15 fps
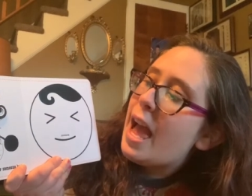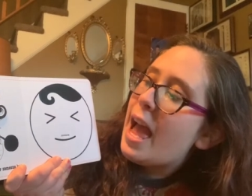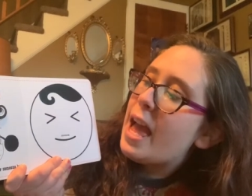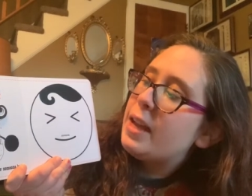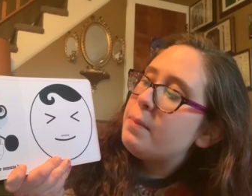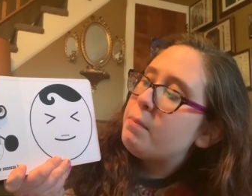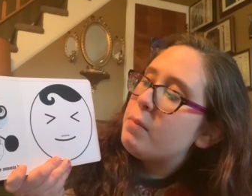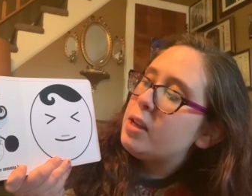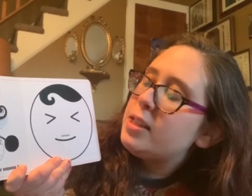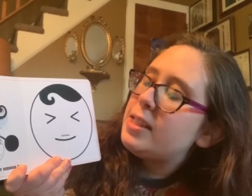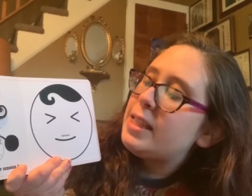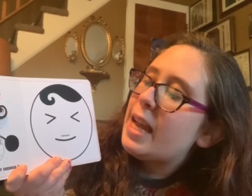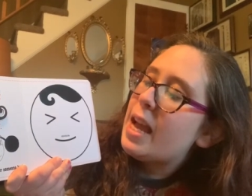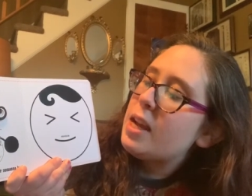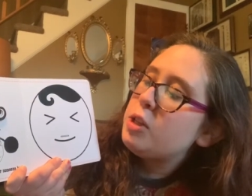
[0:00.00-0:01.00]
and
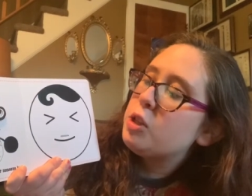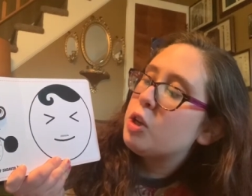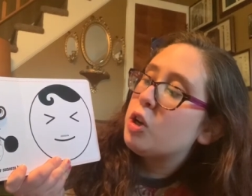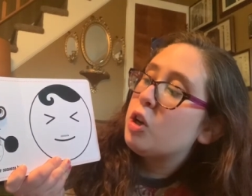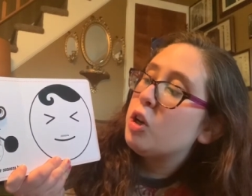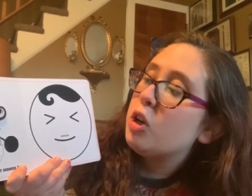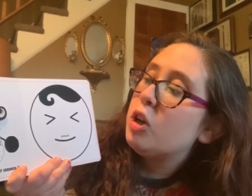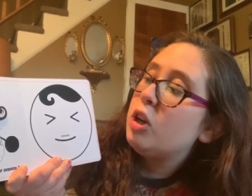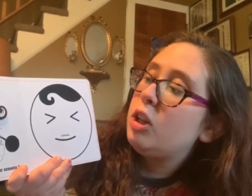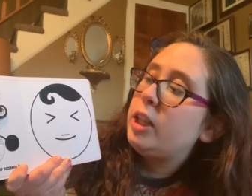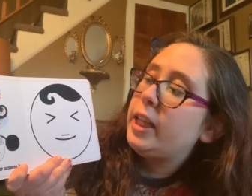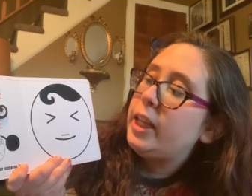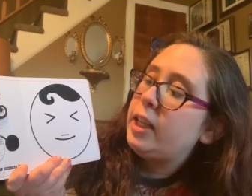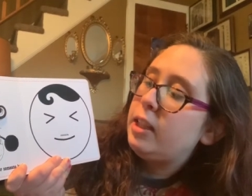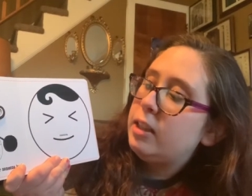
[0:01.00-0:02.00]
mustache
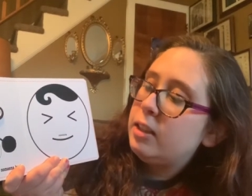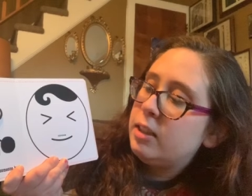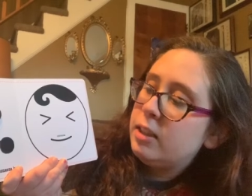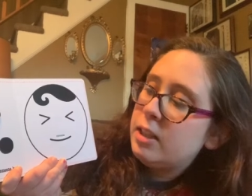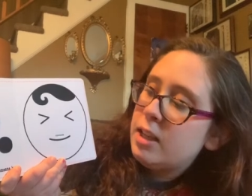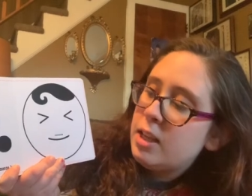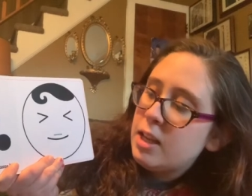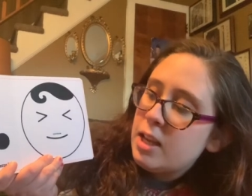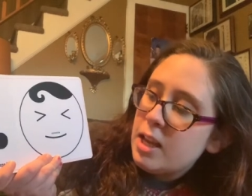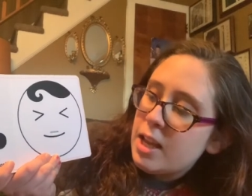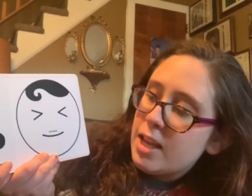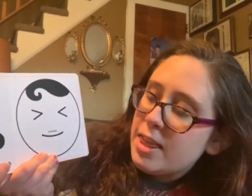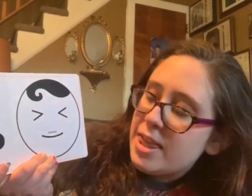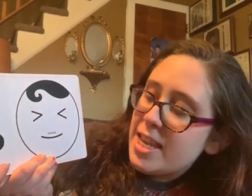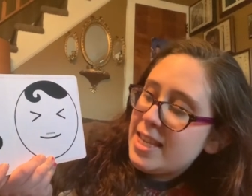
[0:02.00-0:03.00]
curly.
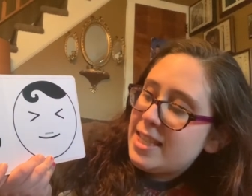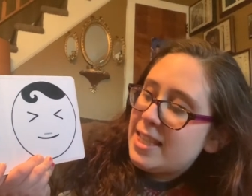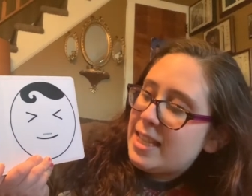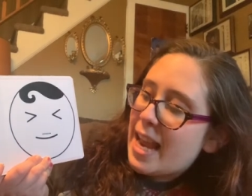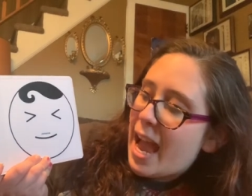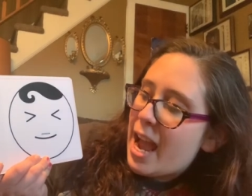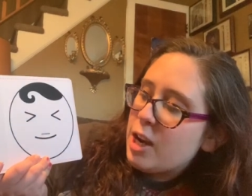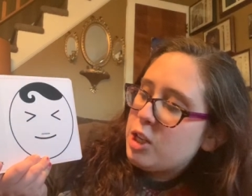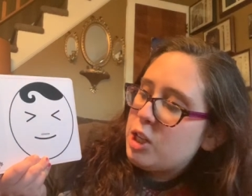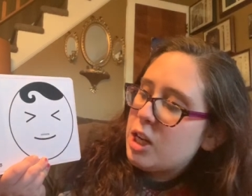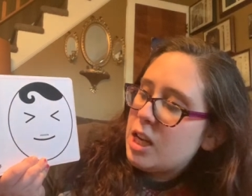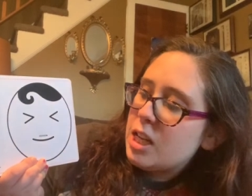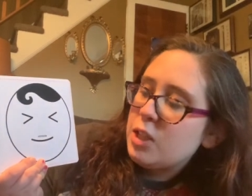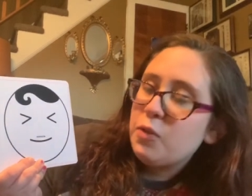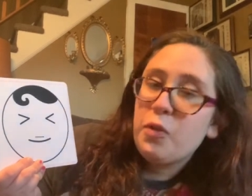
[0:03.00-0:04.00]
This stash
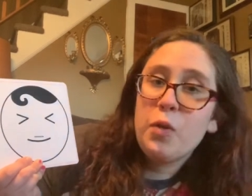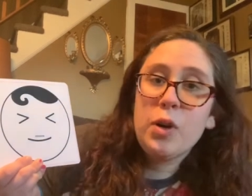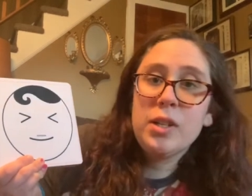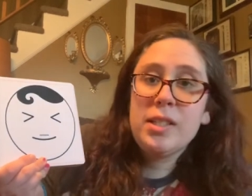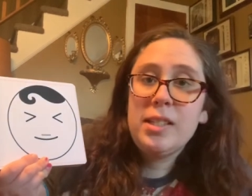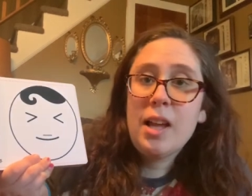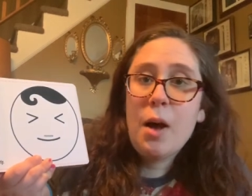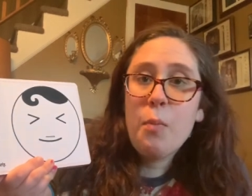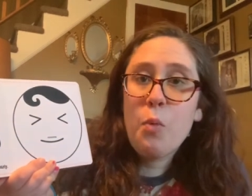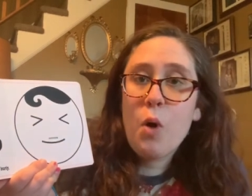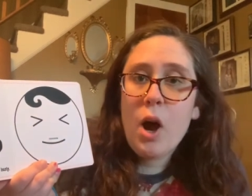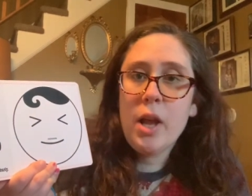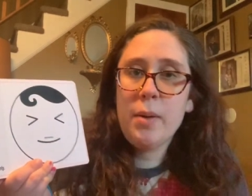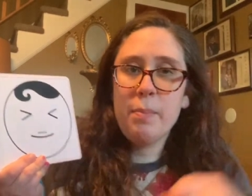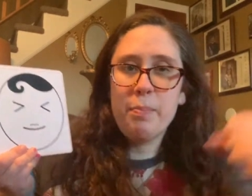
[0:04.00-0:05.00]
is for
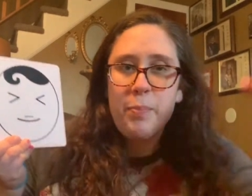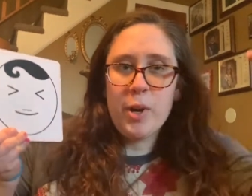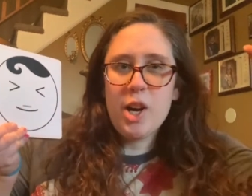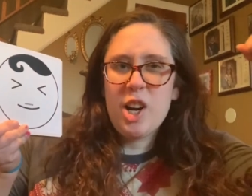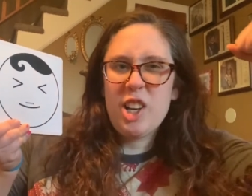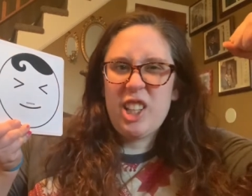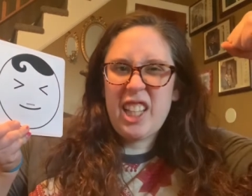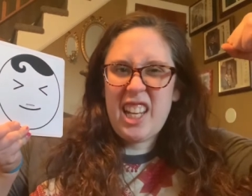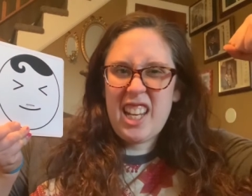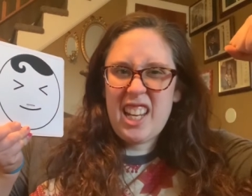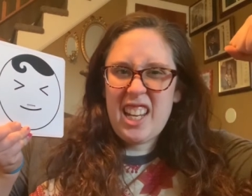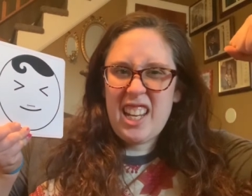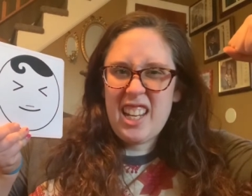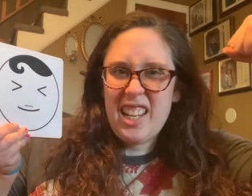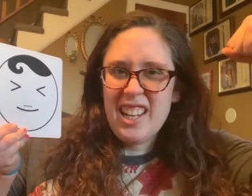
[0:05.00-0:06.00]
someone
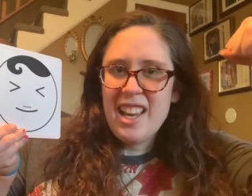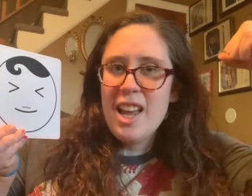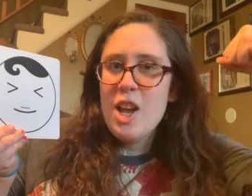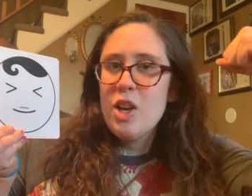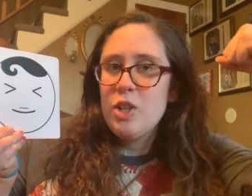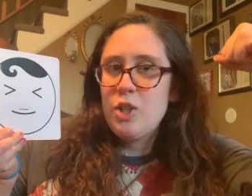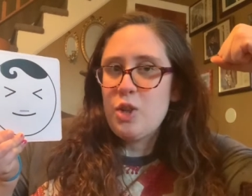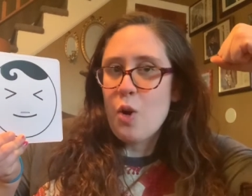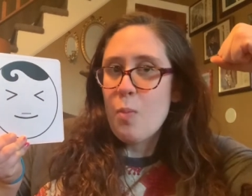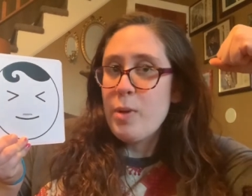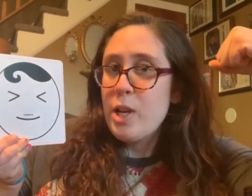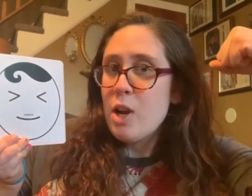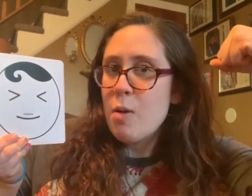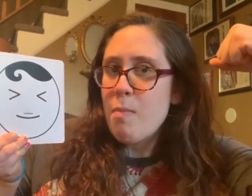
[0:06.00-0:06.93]
burly. Show me your